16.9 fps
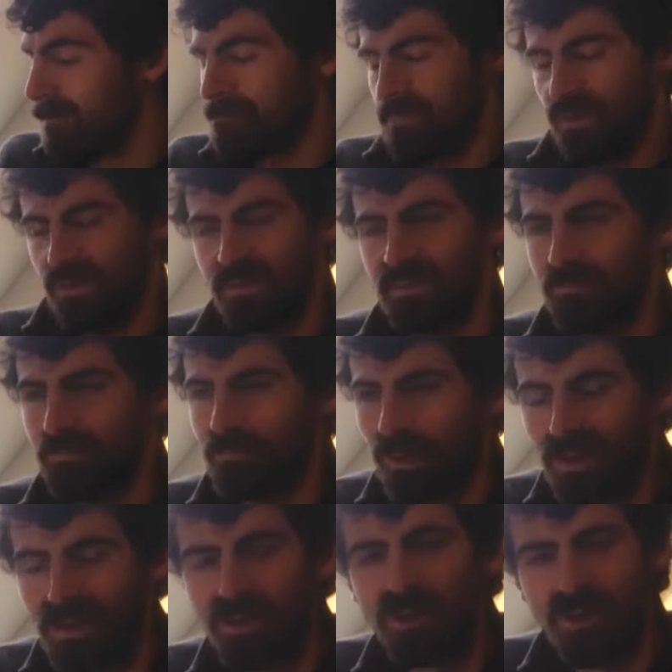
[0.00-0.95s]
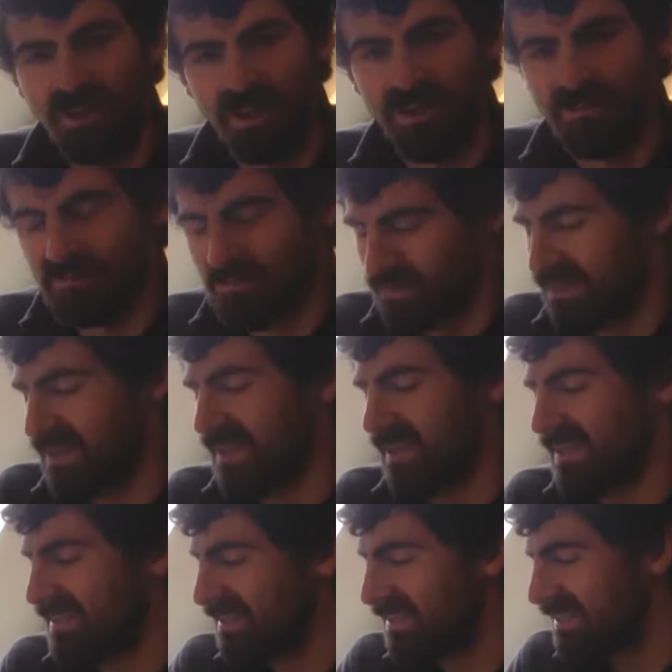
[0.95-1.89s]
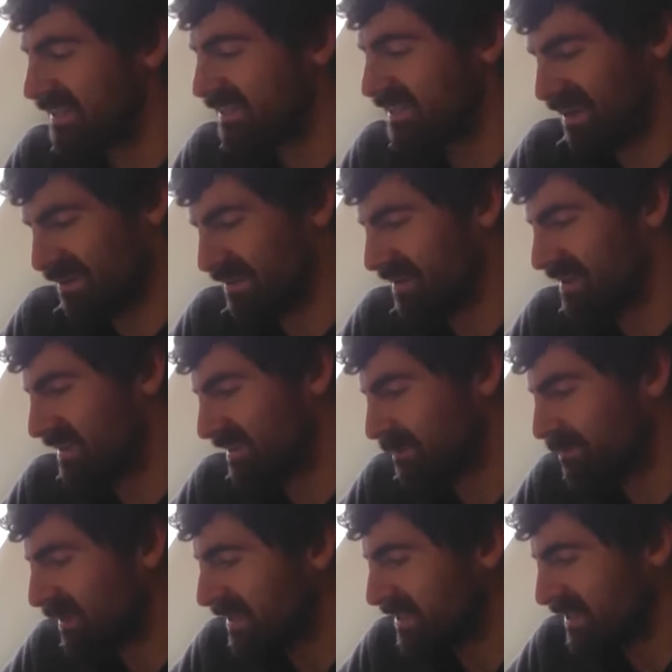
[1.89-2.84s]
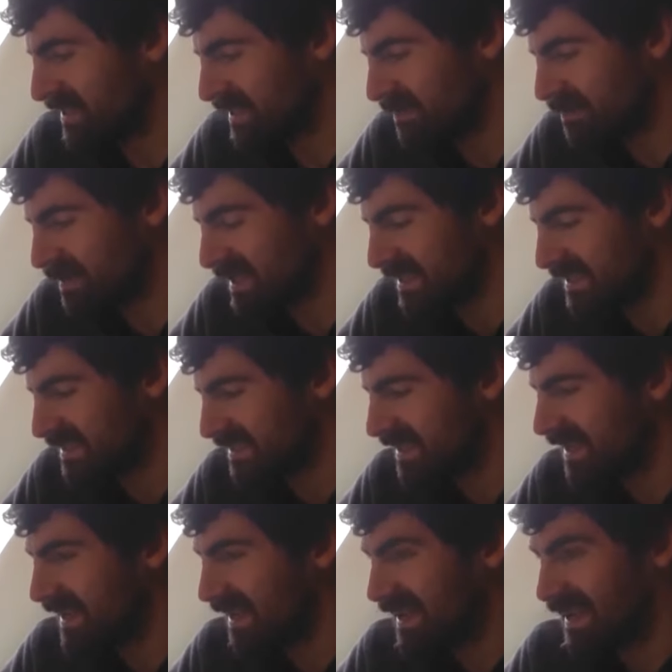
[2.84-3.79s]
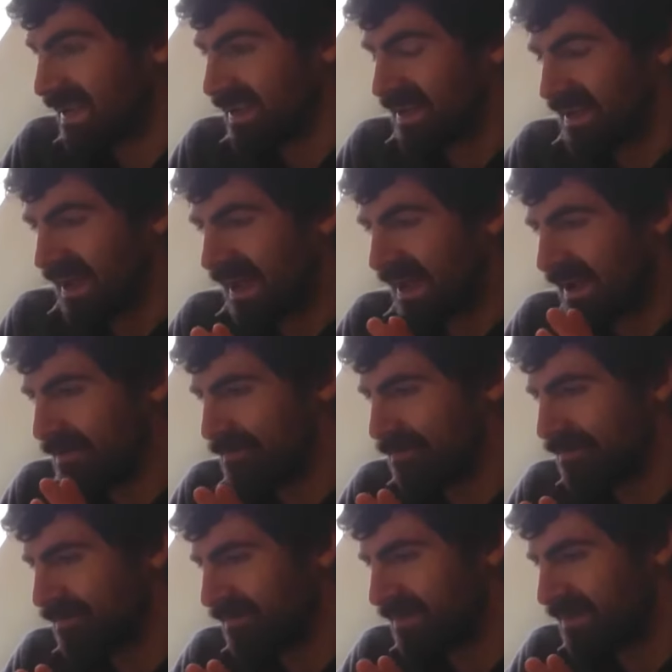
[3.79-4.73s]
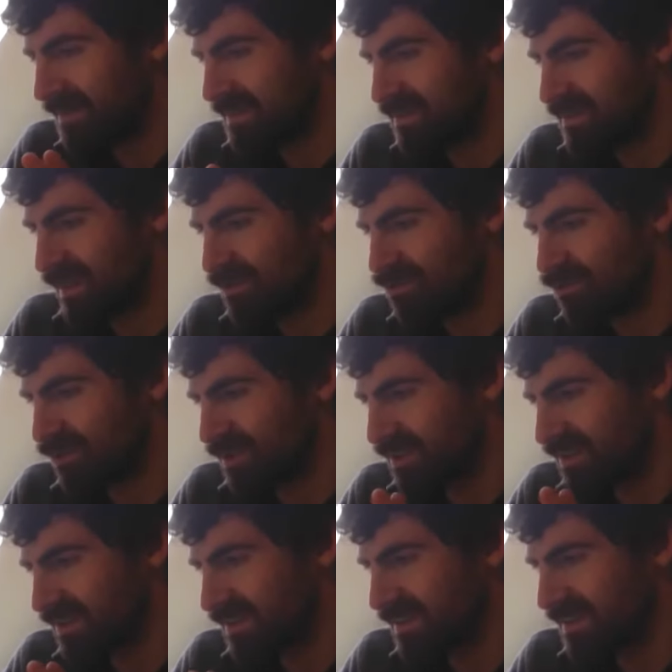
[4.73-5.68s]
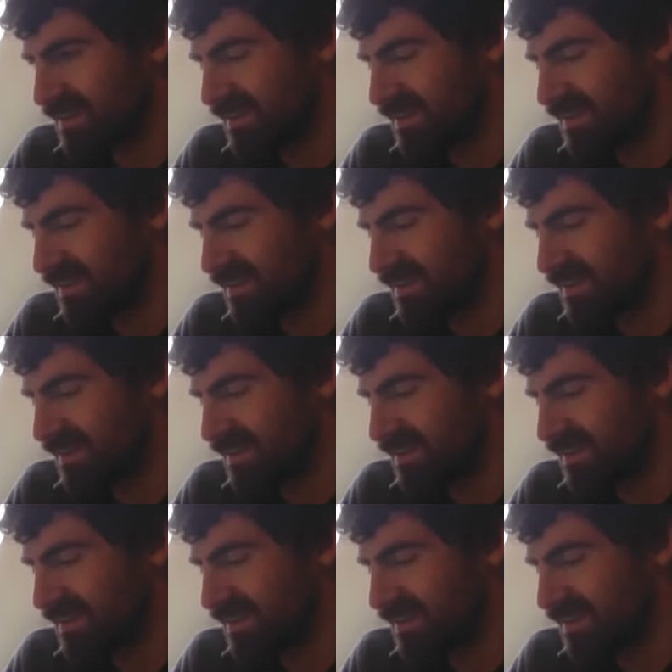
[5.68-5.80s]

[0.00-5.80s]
There's a bunch of them that don't. There's a bunch of them that have citrus,